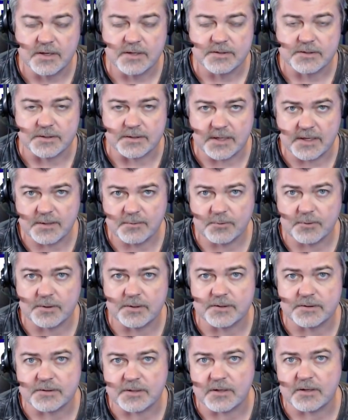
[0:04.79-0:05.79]
Today we're going
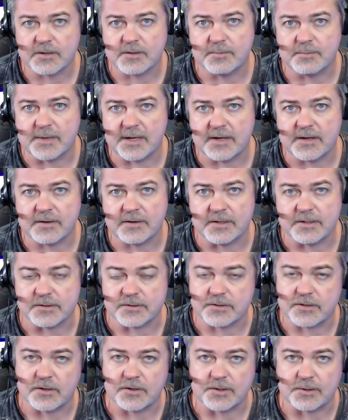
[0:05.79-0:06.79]
to talk about
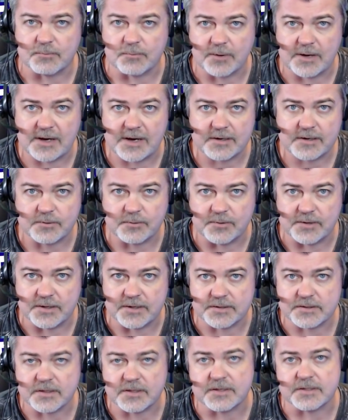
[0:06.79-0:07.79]
installing
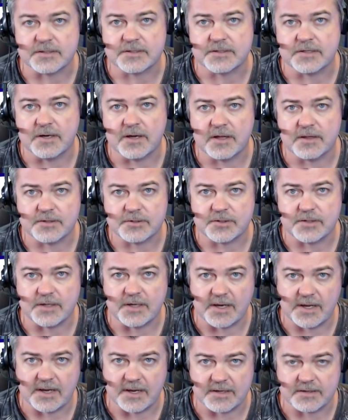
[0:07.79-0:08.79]
ReactOS on a Synology
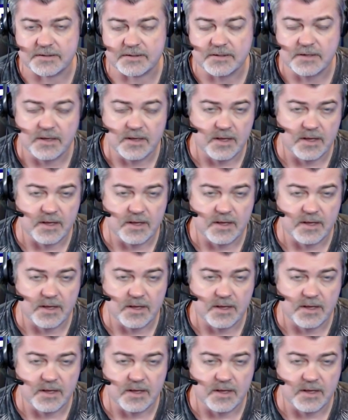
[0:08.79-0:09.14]
NAS.